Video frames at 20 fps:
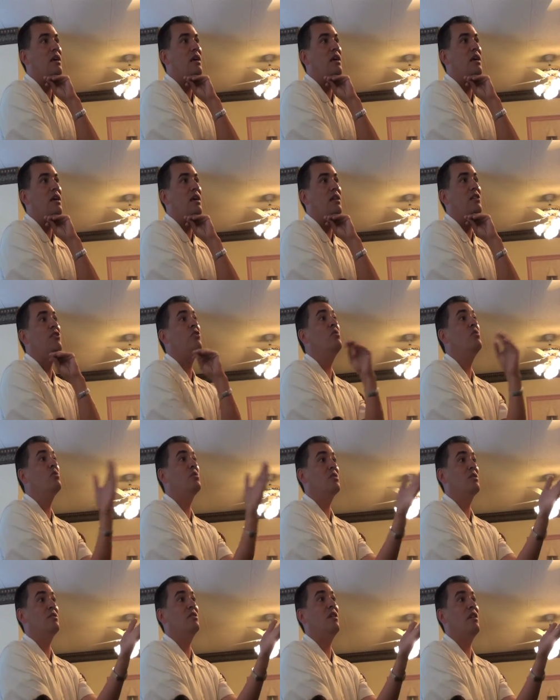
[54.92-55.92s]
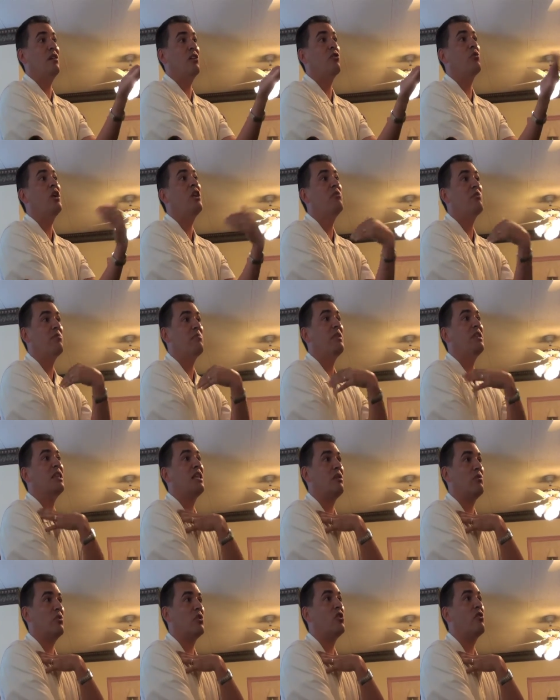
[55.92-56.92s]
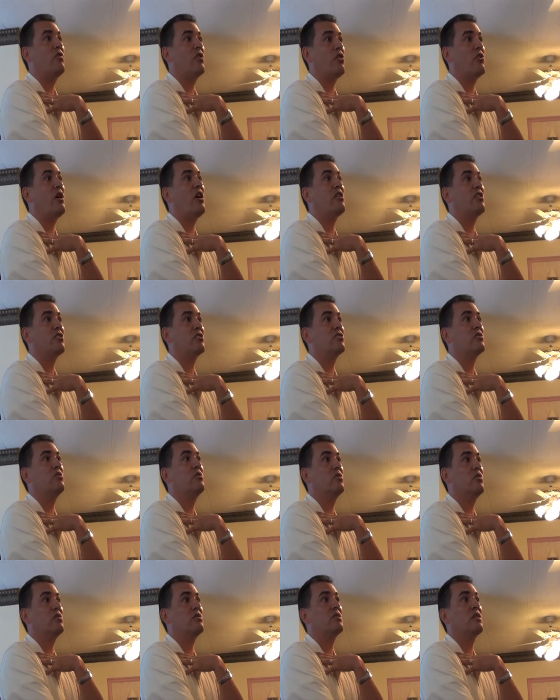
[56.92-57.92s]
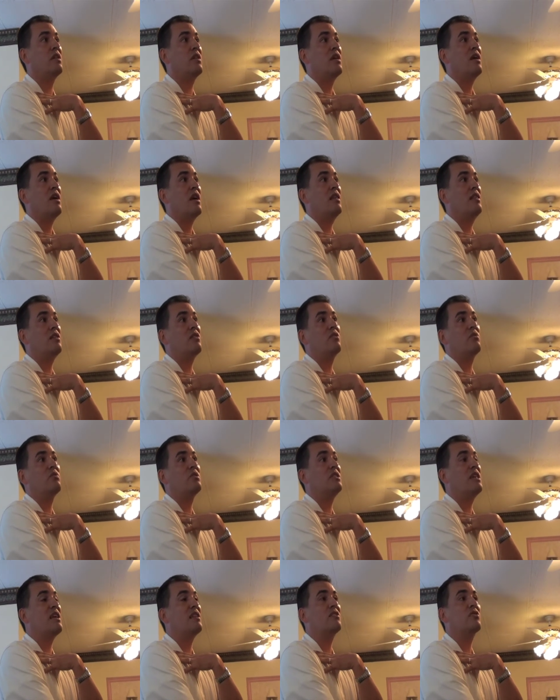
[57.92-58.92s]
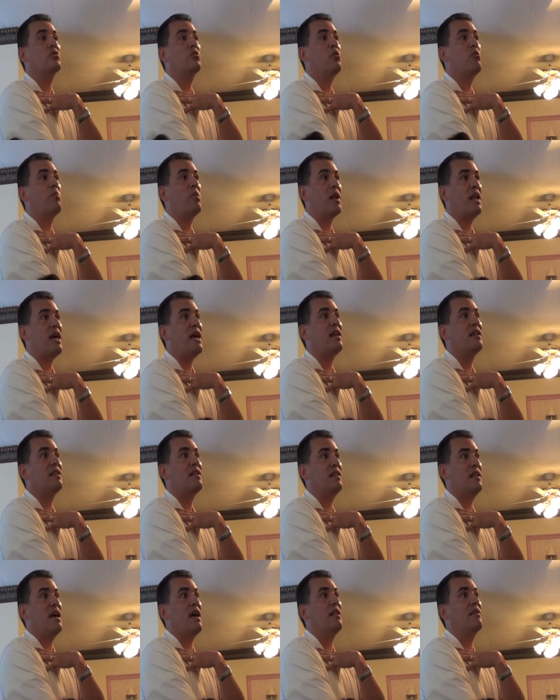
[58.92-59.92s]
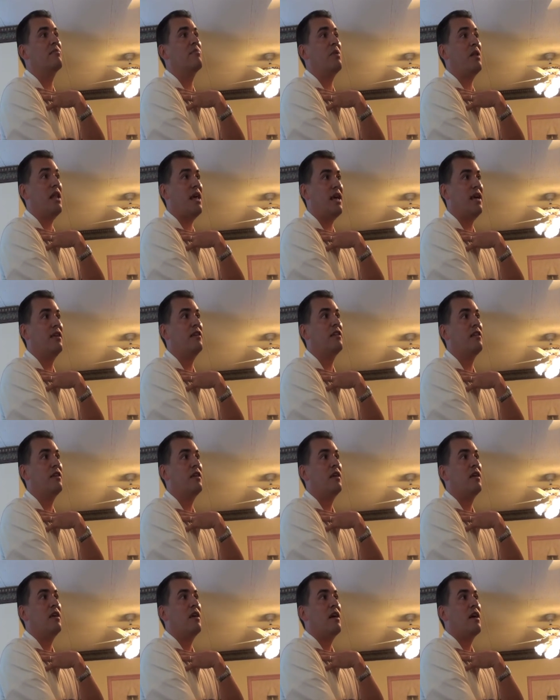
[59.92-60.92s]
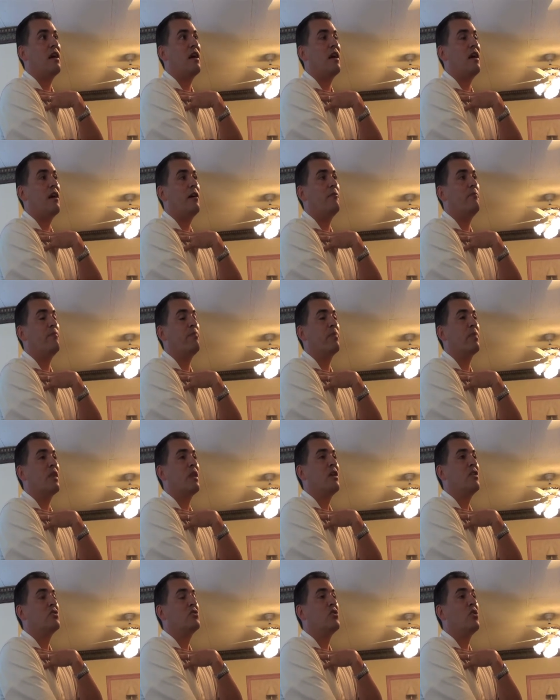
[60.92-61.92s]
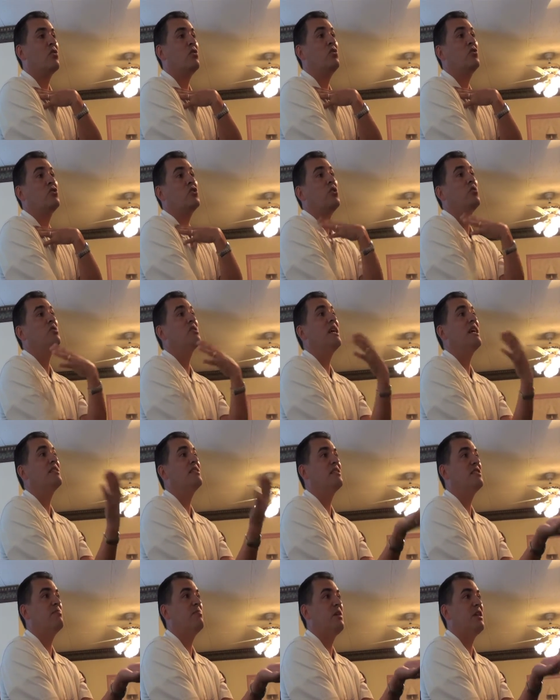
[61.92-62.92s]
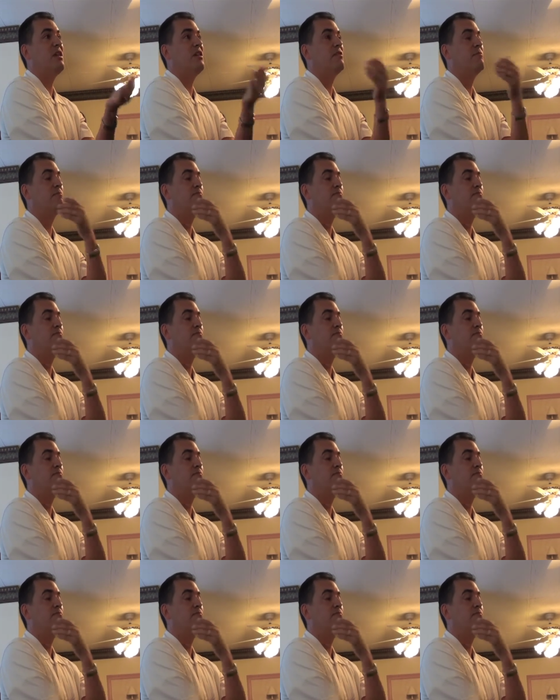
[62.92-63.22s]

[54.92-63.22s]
And you agreed with me that it would overcrowd our schools and that there was not a school planned in that plan. Um, so you chose not to speak.